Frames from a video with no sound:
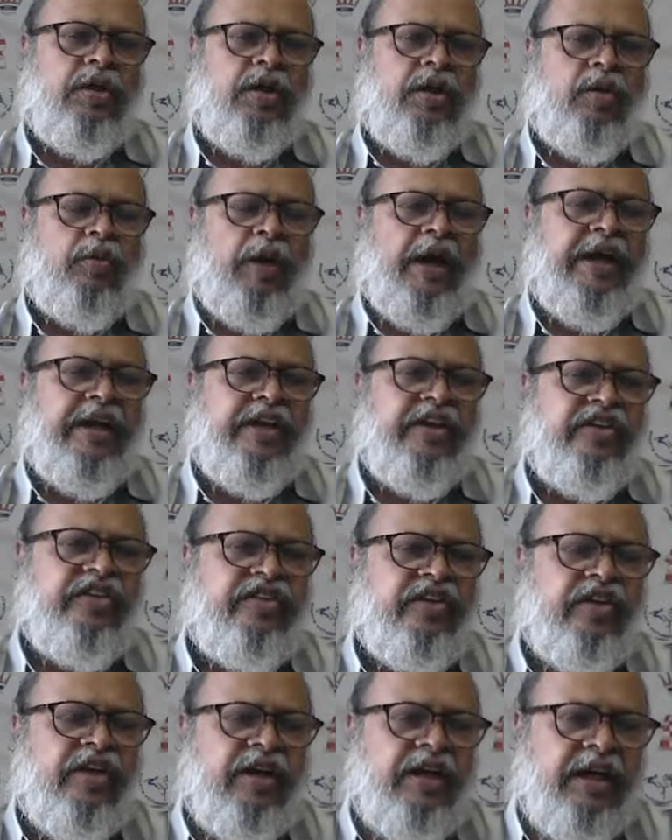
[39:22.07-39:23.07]
White
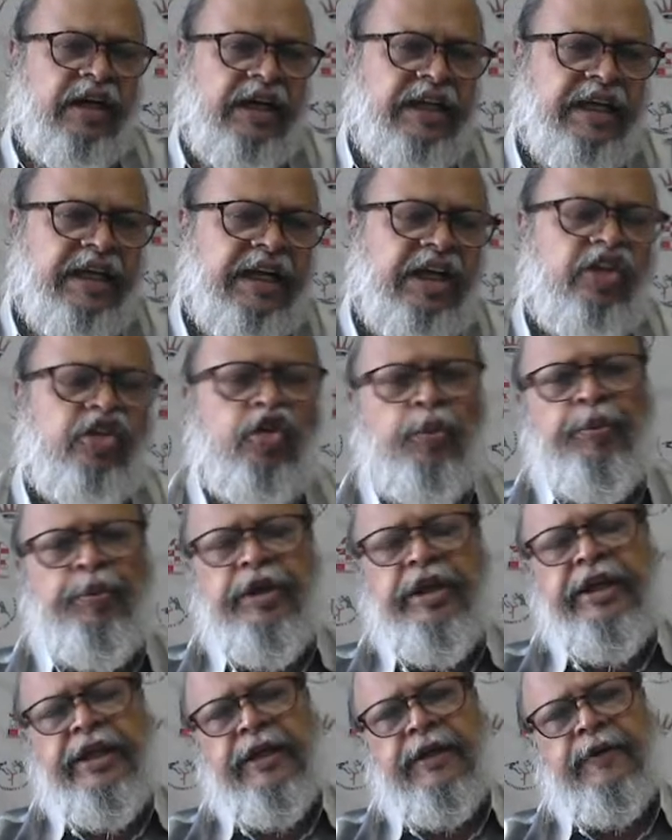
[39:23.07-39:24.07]
is clearly
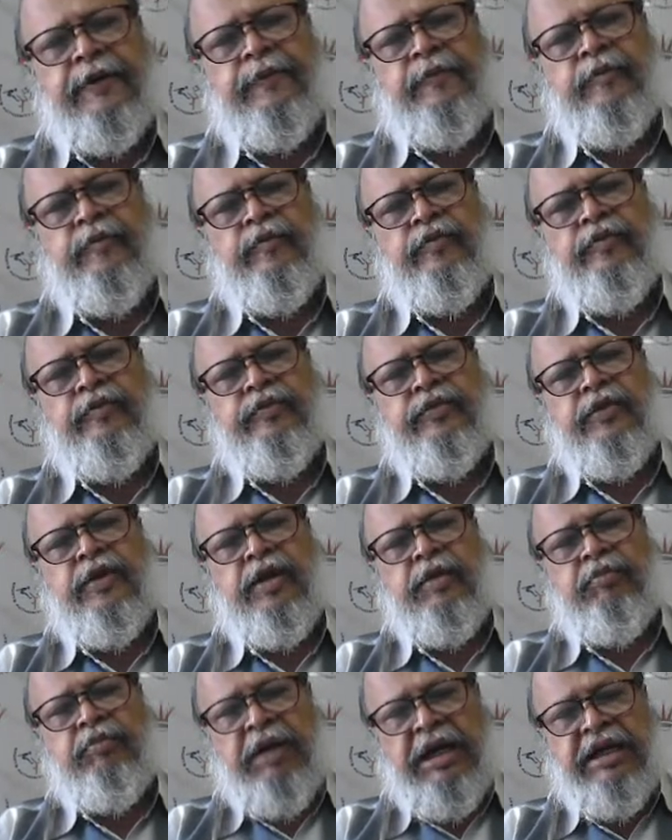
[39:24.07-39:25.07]
superior,
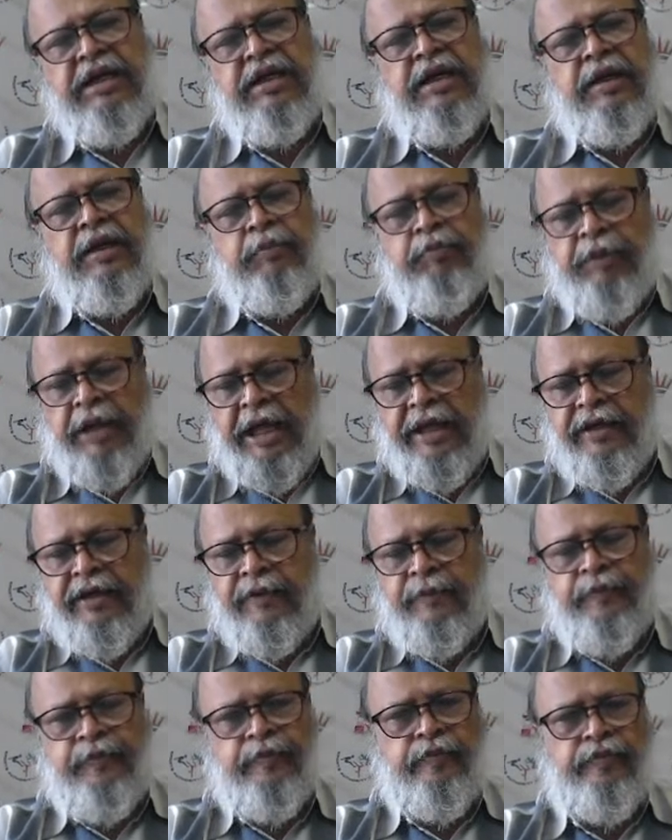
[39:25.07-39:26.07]
but plan.
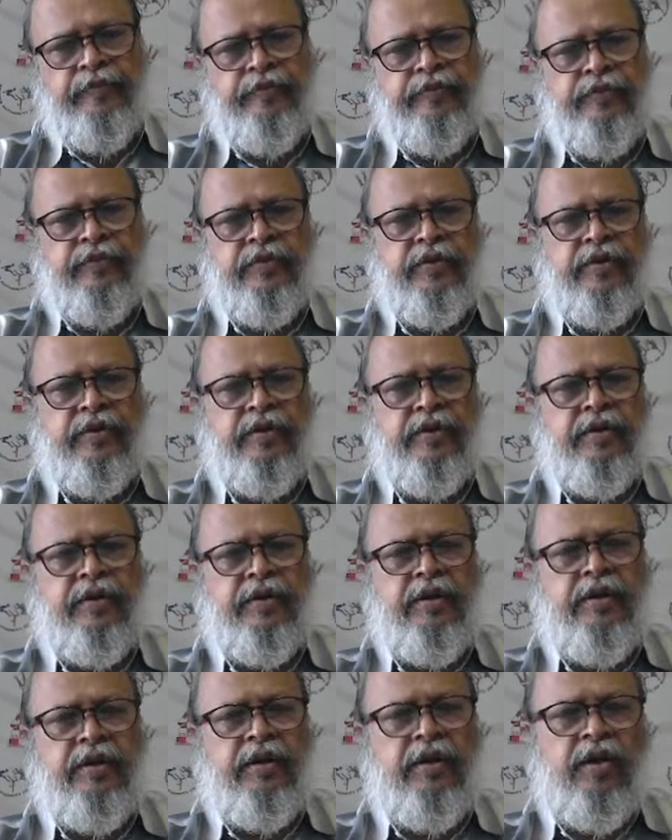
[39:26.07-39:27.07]

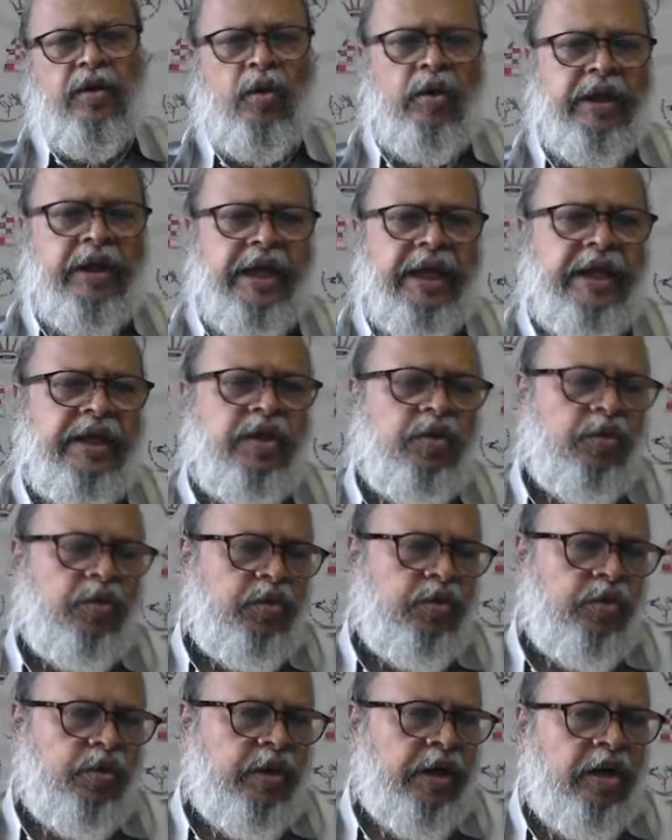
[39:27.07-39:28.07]
Okay,
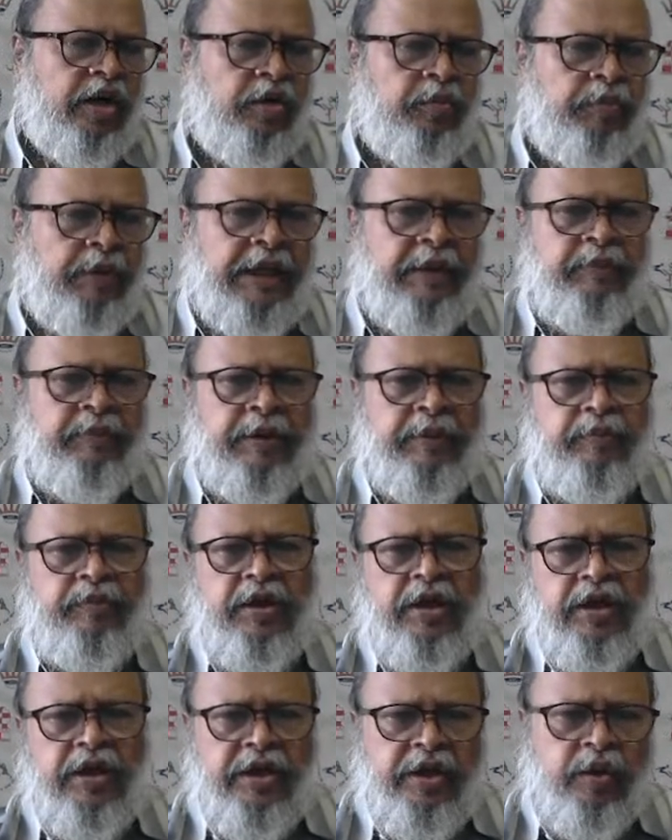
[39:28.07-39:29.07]
you cannot blame him.
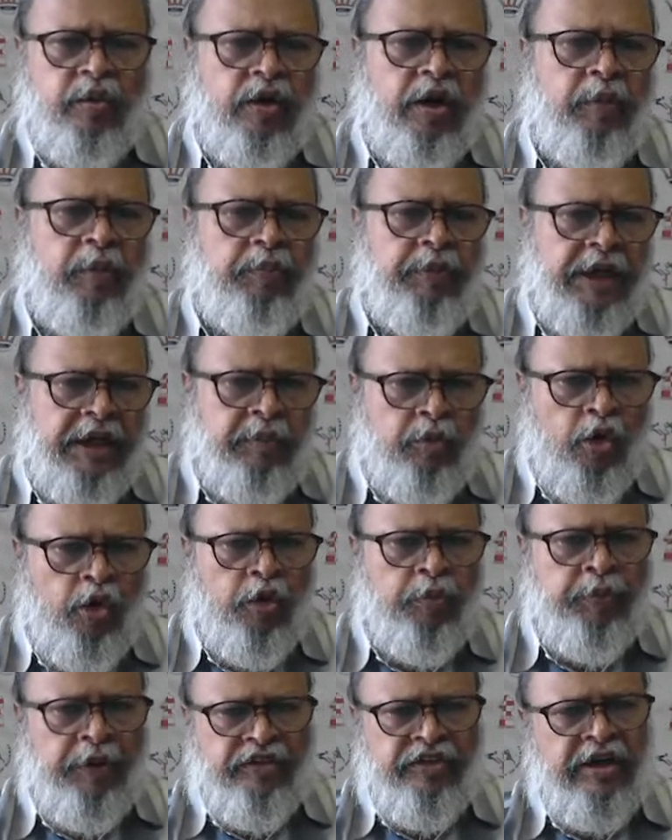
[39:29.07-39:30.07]
He could have played more
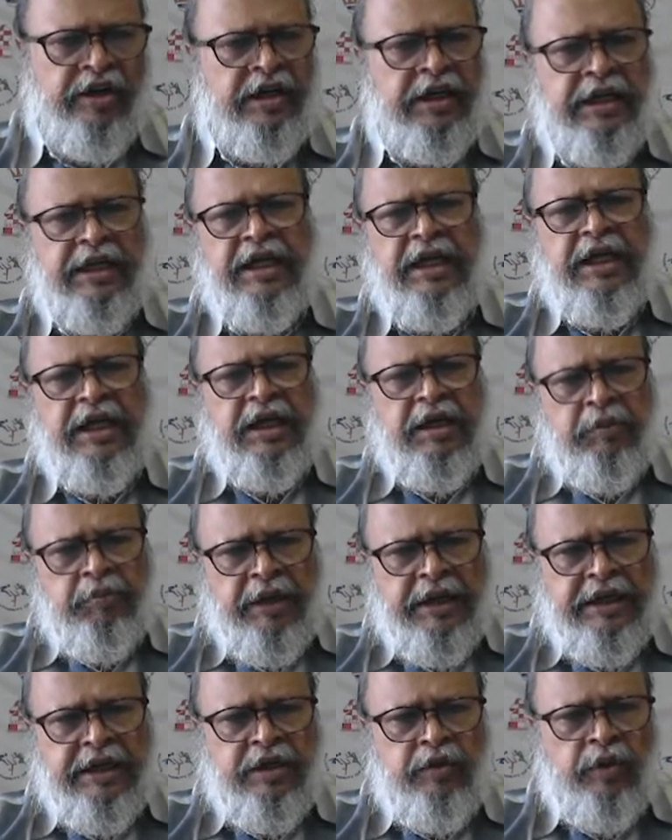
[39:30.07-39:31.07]
patiently,
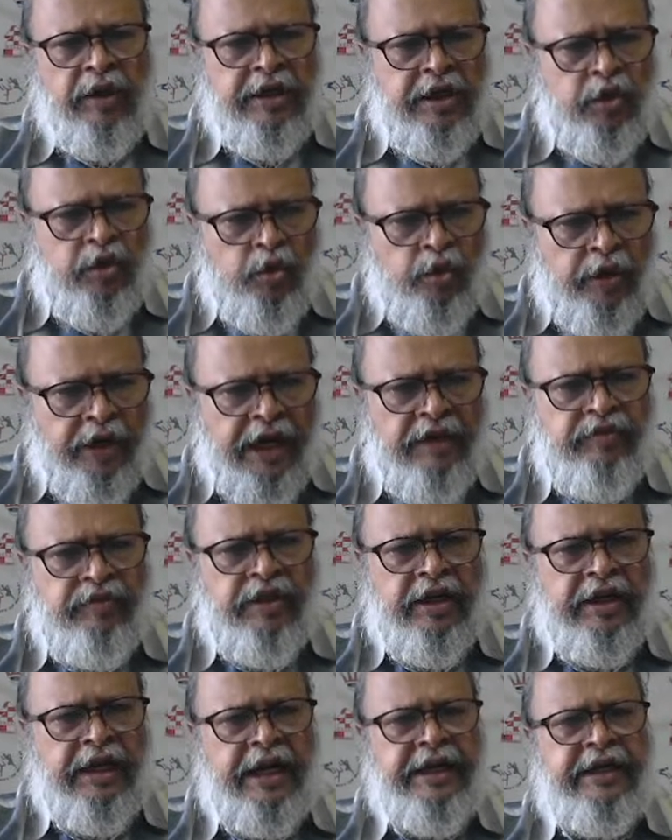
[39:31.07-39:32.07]
but he wanted to drive the
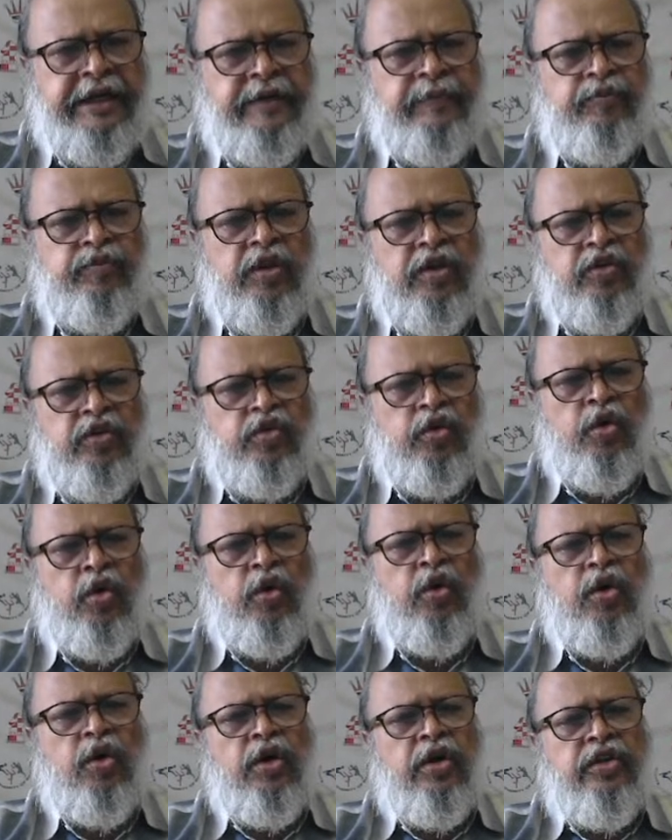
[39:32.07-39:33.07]
knight.
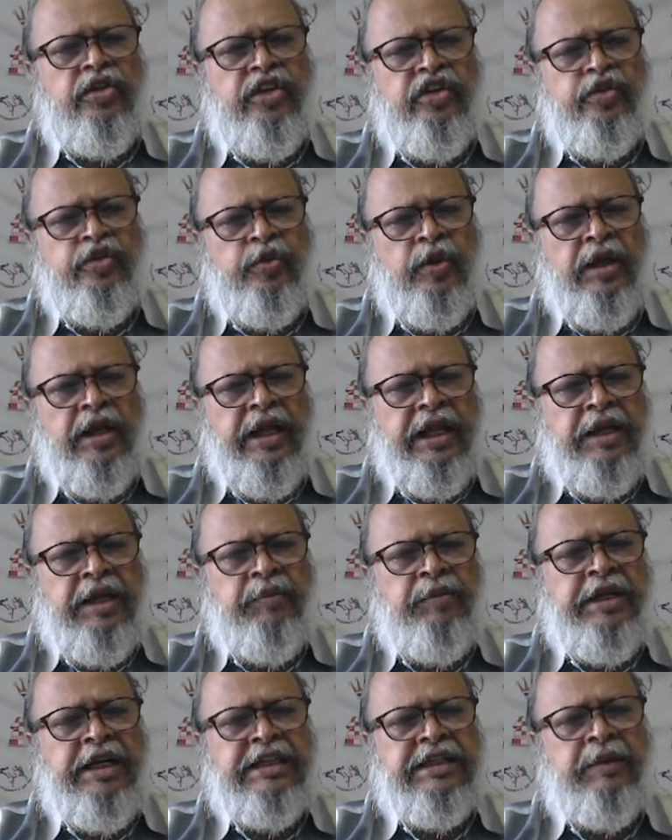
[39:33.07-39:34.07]
So this will
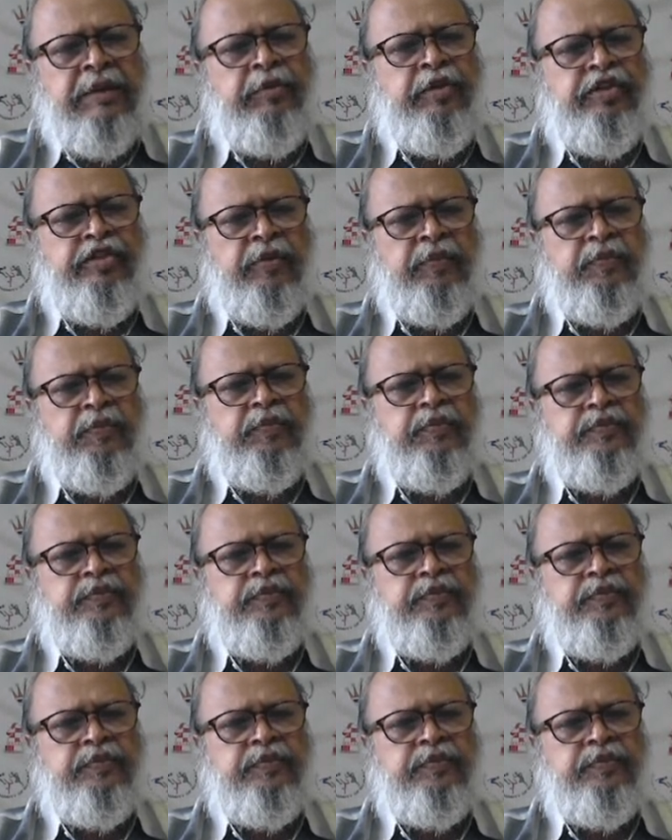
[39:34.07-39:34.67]
eliminate the bishop.